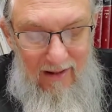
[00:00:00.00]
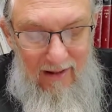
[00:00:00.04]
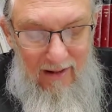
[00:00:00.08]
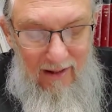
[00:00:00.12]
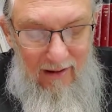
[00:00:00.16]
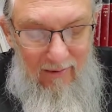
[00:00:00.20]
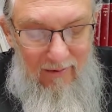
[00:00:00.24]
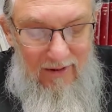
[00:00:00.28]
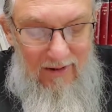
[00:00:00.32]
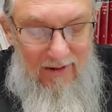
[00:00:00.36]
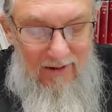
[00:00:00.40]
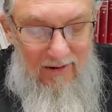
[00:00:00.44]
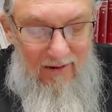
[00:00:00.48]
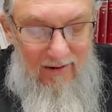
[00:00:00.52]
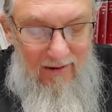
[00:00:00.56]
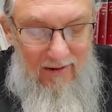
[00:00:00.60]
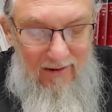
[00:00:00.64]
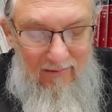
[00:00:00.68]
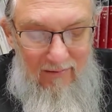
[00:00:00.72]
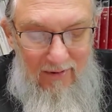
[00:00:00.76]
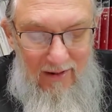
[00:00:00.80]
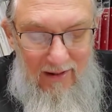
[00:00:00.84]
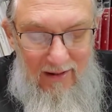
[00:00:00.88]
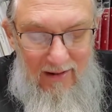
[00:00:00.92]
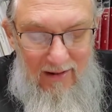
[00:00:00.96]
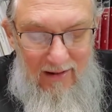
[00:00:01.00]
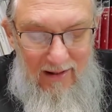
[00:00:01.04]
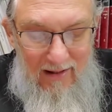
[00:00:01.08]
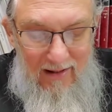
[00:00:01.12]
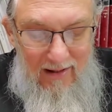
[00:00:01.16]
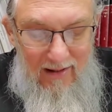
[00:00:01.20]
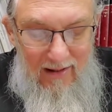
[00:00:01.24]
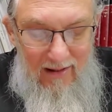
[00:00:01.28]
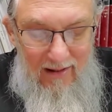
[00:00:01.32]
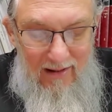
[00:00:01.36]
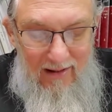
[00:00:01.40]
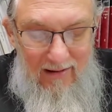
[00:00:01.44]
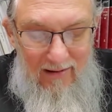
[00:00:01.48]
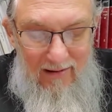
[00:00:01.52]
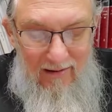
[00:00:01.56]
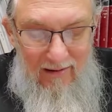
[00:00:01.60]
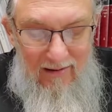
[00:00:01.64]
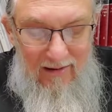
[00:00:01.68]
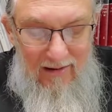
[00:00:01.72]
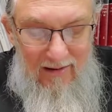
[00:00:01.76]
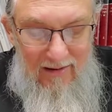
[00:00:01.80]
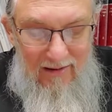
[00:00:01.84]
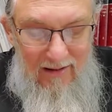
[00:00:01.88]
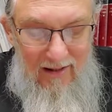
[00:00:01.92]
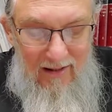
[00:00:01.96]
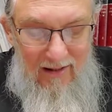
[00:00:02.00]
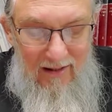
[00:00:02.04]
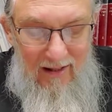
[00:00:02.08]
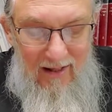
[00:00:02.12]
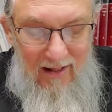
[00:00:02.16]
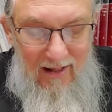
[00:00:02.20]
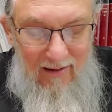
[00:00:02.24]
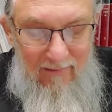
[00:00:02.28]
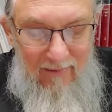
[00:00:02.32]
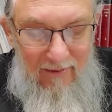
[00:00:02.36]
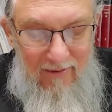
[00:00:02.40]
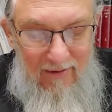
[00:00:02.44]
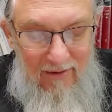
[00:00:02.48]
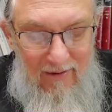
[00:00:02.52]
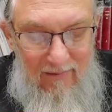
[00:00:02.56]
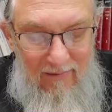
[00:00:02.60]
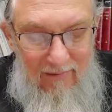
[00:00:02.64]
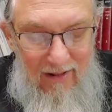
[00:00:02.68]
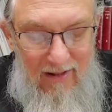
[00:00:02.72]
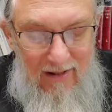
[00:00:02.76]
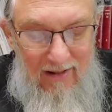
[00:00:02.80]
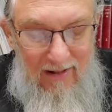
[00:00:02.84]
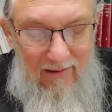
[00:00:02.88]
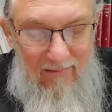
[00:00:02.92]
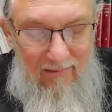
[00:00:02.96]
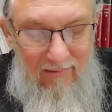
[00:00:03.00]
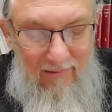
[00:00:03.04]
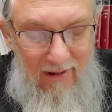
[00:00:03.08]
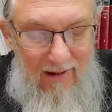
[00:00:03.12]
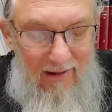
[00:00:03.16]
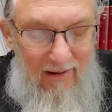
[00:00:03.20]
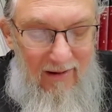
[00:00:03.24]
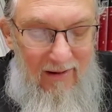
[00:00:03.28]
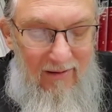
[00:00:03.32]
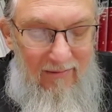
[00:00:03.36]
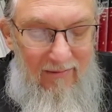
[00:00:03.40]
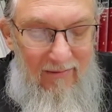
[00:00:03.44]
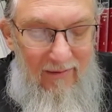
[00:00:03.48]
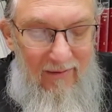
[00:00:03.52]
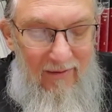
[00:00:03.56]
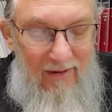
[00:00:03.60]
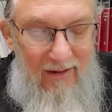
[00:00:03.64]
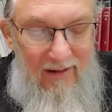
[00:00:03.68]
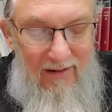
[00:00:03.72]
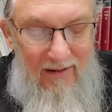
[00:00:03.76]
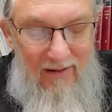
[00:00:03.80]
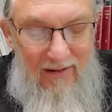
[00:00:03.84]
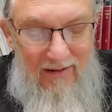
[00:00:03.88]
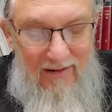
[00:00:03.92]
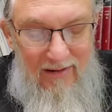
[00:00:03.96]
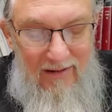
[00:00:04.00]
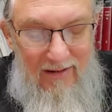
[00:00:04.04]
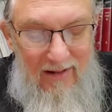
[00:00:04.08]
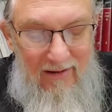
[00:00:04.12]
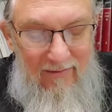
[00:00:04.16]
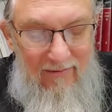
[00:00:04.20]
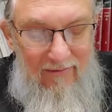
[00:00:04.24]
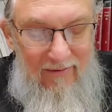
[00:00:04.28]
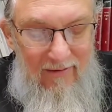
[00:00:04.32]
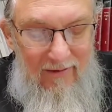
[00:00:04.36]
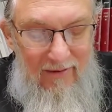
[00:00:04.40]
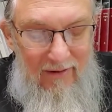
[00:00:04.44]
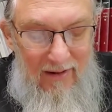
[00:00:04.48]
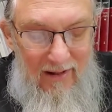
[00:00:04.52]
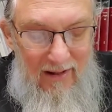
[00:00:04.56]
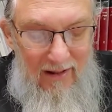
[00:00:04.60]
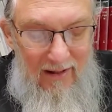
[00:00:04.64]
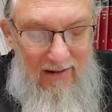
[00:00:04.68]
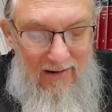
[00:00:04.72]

It was clear to me that this had happened to me in the merit of learning the cipher